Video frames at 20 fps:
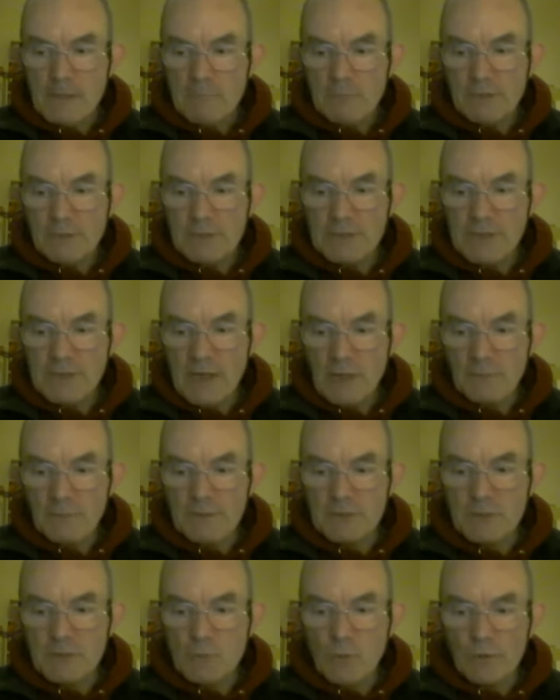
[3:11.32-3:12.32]
But the
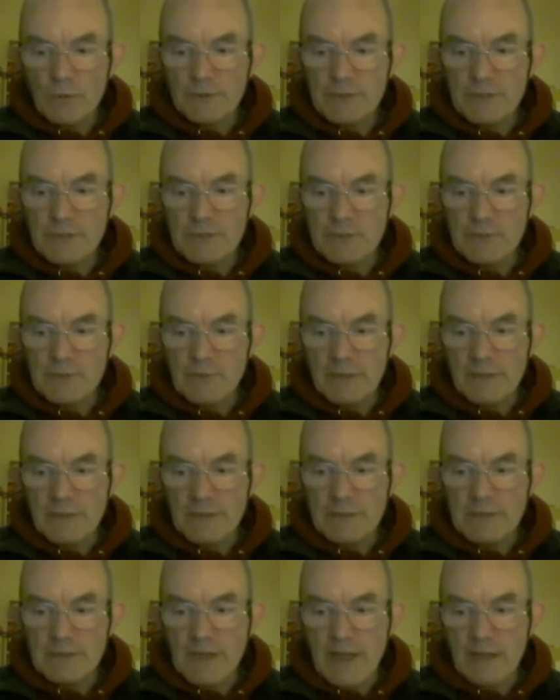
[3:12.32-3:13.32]
psalmist wants us to
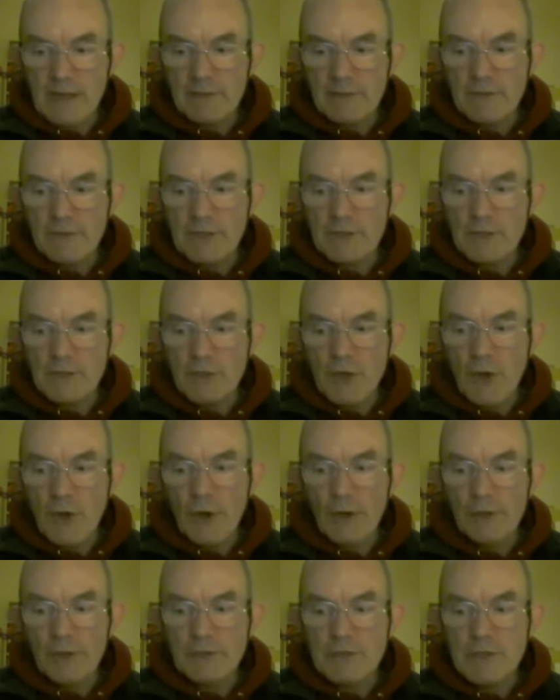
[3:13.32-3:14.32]
understand that
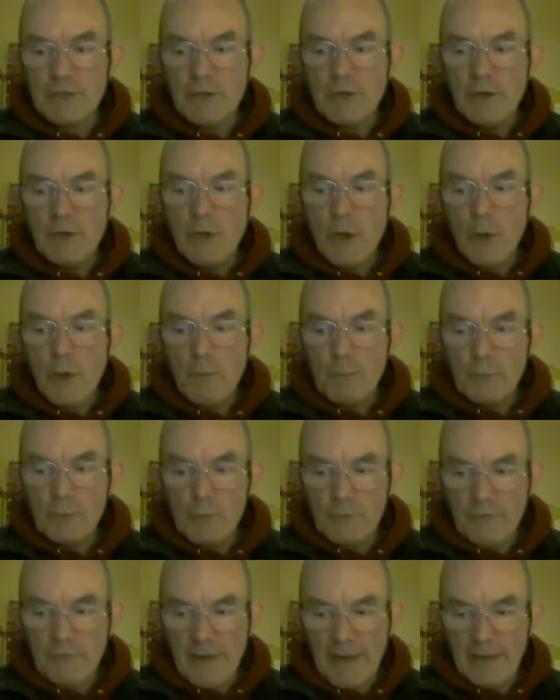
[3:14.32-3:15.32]
God
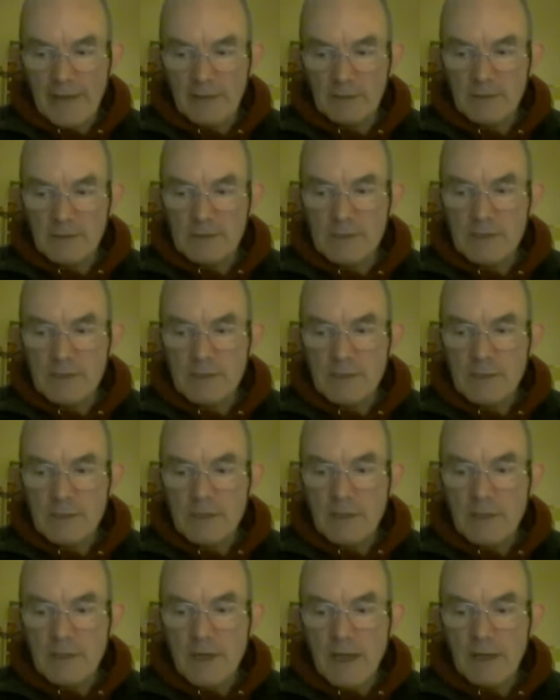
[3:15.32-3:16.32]
prevailed
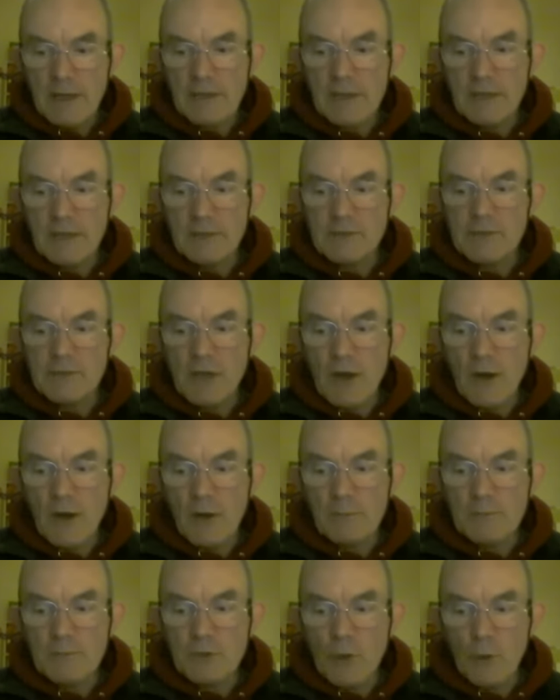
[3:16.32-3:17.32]
against
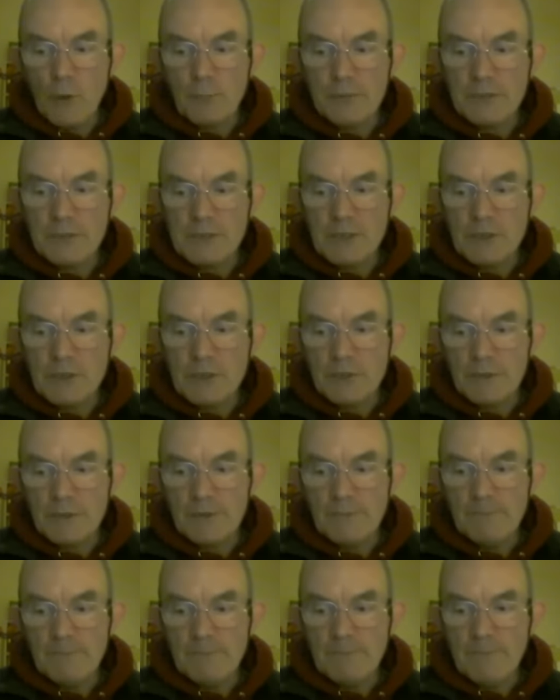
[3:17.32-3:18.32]
armed
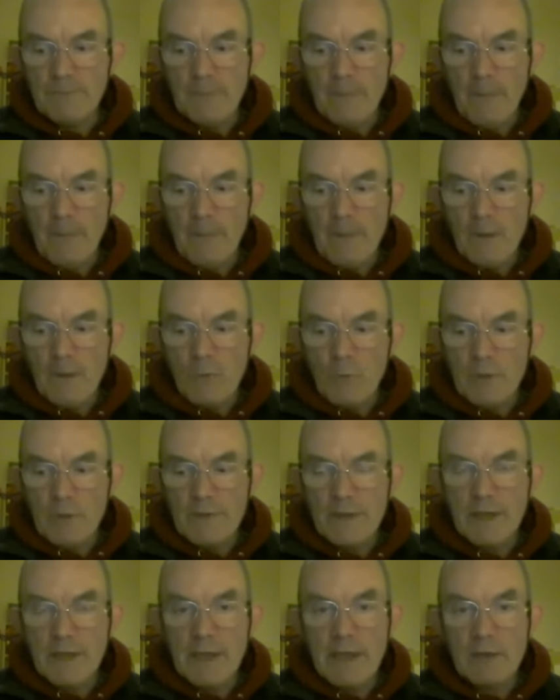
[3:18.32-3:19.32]
opposition when
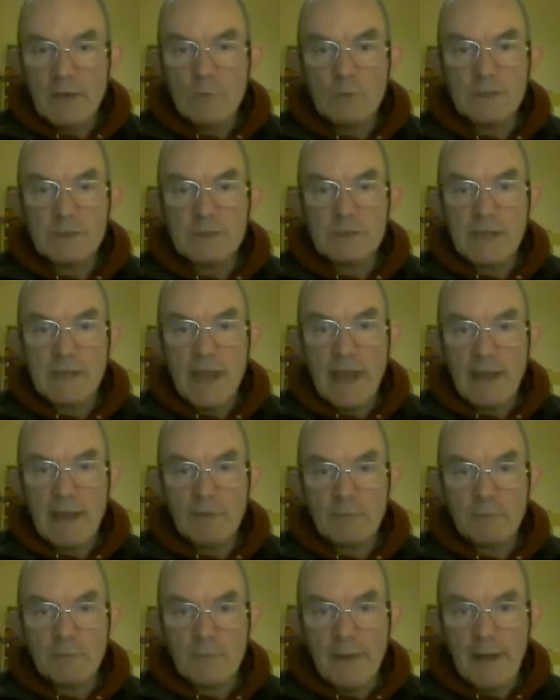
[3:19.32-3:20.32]
the king was
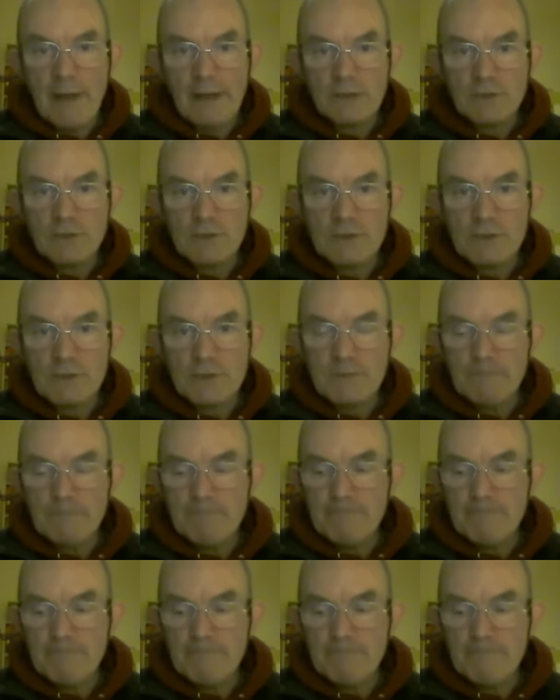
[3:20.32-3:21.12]
outmatched,